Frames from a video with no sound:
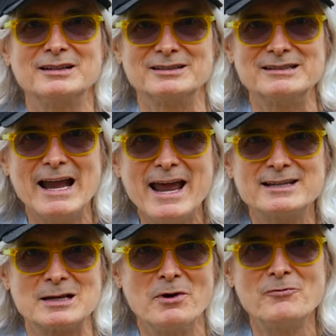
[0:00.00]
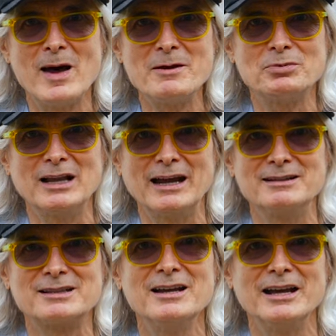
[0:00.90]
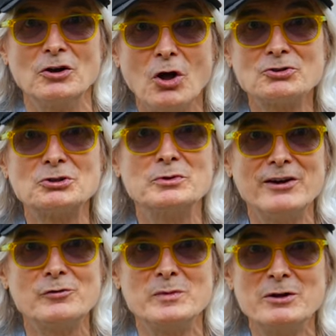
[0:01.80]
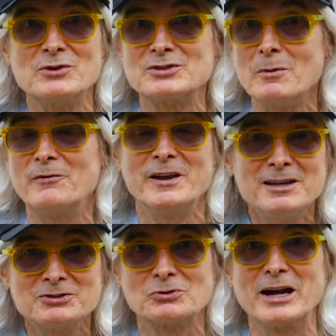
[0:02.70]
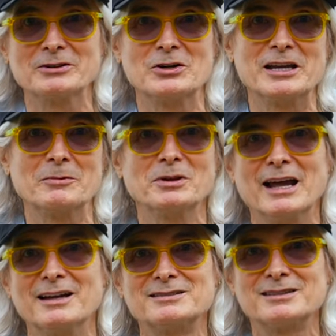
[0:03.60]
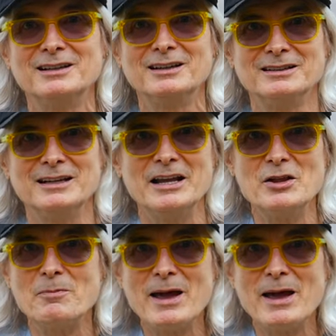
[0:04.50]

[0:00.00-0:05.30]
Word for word: to snag some of my plants and also gift me with some of his great looking plants. In the